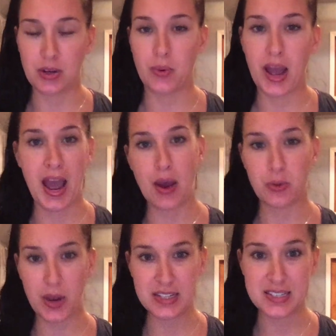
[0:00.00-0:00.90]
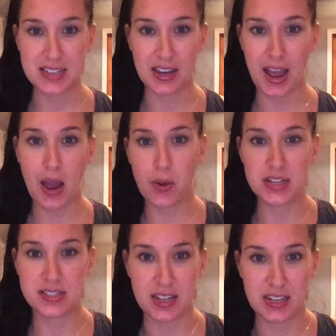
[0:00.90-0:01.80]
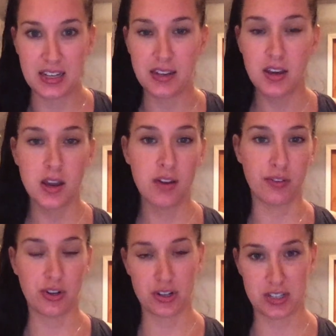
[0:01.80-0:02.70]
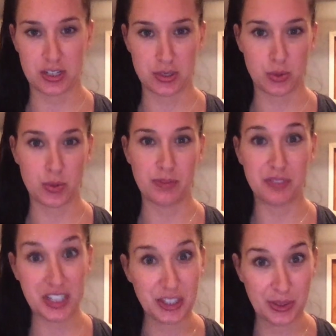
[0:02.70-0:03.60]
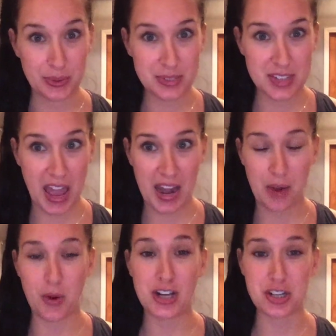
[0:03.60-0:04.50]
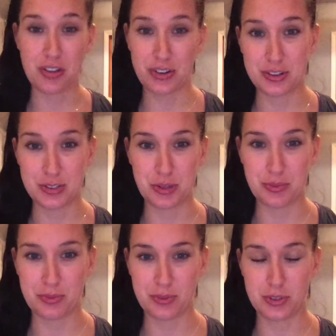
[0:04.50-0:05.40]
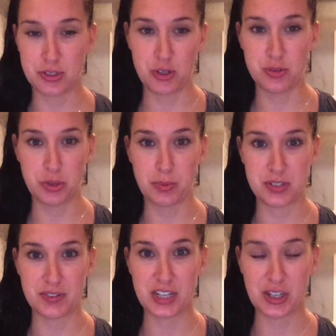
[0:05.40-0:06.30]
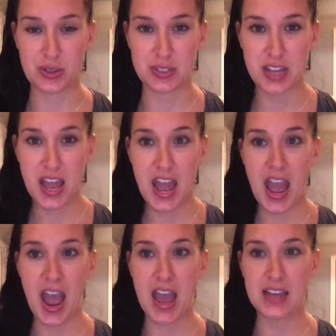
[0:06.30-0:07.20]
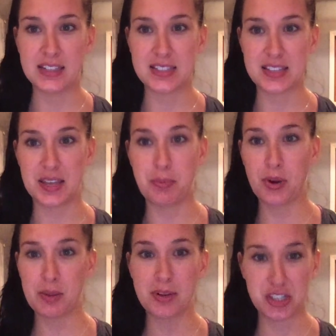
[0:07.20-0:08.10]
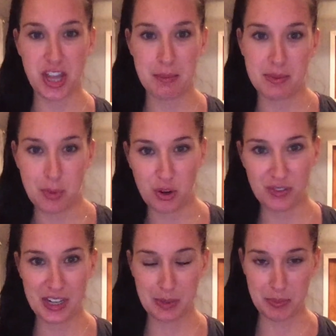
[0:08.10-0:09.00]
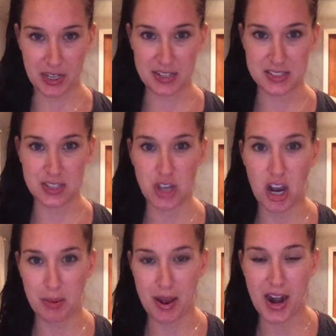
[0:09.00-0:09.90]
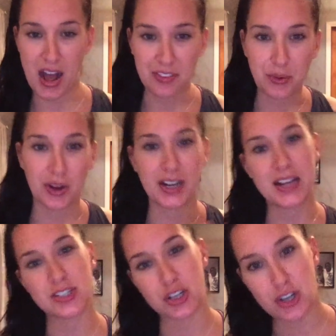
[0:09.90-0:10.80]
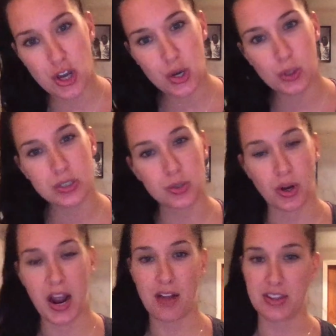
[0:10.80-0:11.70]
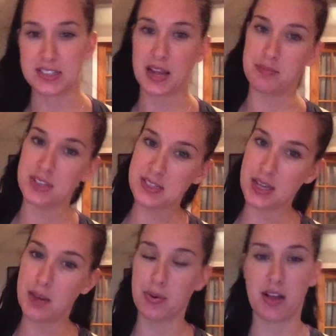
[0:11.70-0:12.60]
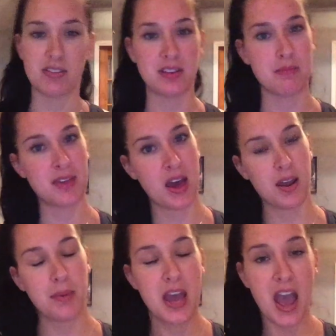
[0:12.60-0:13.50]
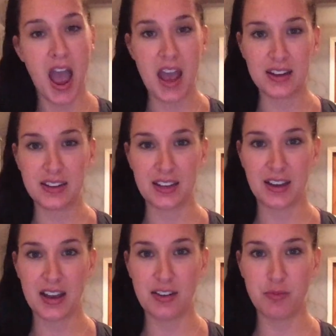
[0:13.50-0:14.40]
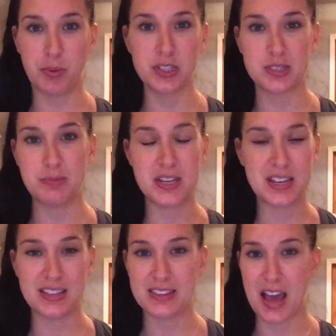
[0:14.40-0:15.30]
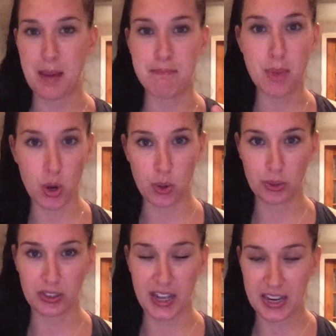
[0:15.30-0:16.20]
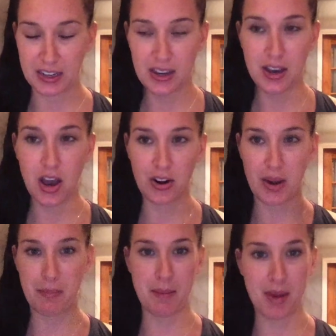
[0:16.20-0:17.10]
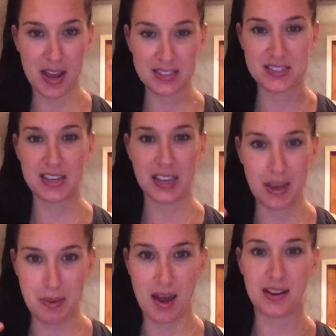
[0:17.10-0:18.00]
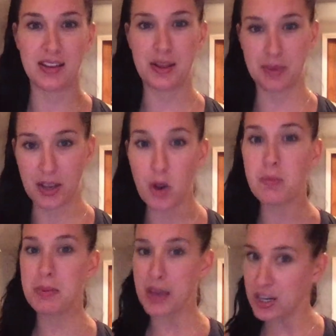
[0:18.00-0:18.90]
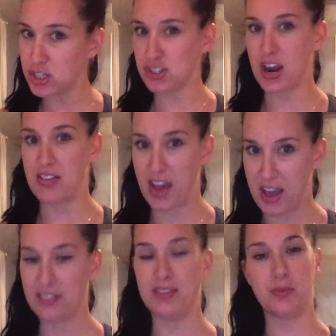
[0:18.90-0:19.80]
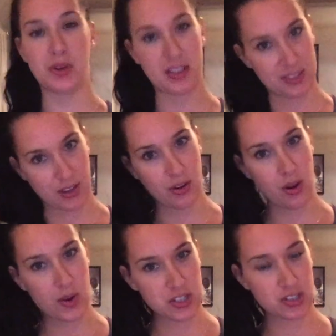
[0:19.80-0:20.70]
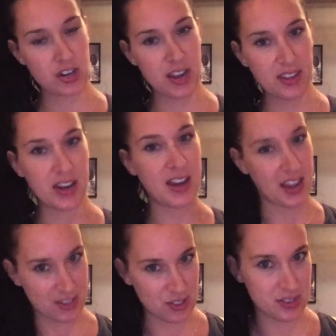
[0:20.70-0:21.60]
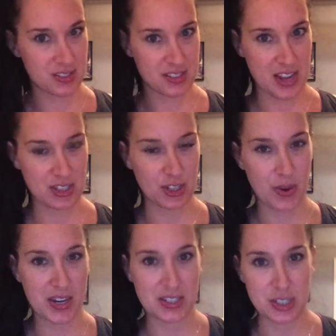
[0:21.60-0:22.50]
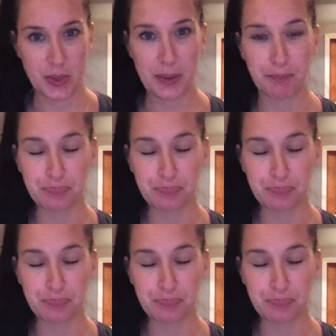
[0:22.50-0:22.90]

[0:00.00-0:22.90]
how I study for nursing school videos, and I watch other YouTubers' videos, and they pretty much get me motivated because they talk about how they organize their notes or how they type this up or how they type that up, and it kind of puts me in that mode, like, all right, my mind's thinking about it, and I'm like, oh, maybe I should try that, and then when I think, oh, I should try that, I just decide to go ahead and do it.